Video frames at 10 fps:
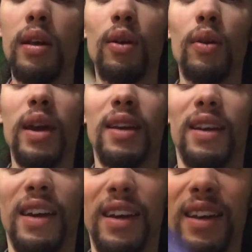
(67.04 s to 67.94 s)
Okay.
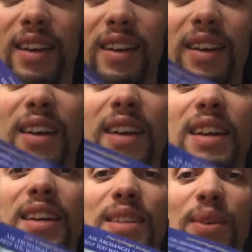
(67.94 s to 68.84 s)

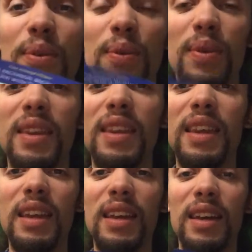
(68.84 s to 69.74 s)
So
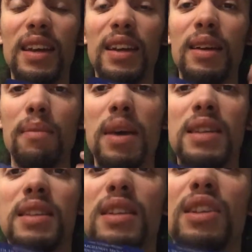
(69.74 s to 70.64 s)
the
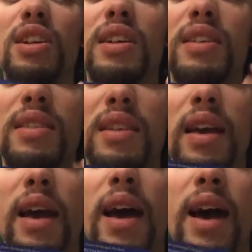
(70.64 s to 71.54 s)
message is,
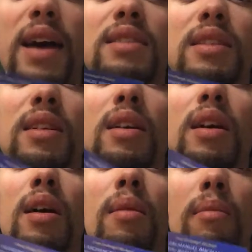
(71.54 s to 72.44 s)
ask
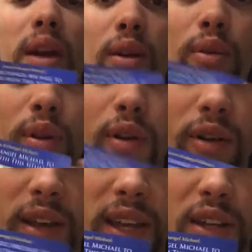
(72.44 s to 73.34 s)
Michael the
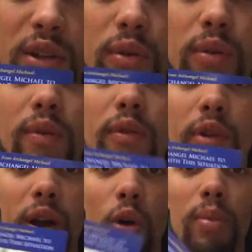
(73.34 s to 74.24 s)
Archangel for
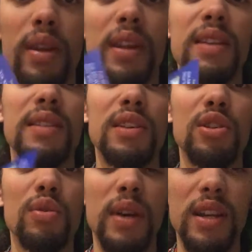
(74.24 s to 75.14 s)
help in this
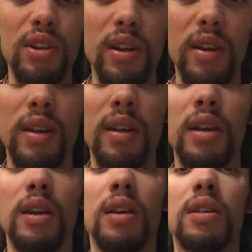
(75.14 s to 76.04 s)
situation.
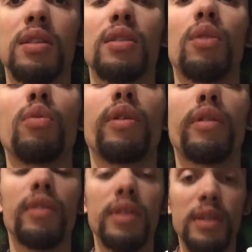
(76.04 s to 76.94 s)
So there
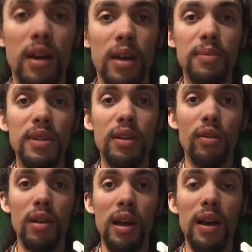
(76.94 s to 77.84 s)
are times in
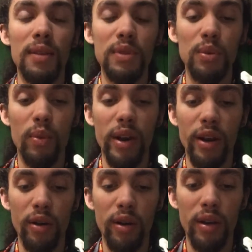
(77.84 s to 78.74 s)
our lives
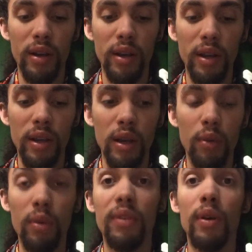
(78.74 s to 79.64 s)
where
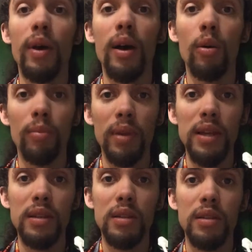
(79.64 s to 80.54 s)
we feel
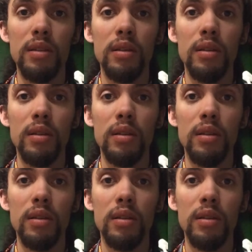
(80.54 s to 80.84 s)
helpless,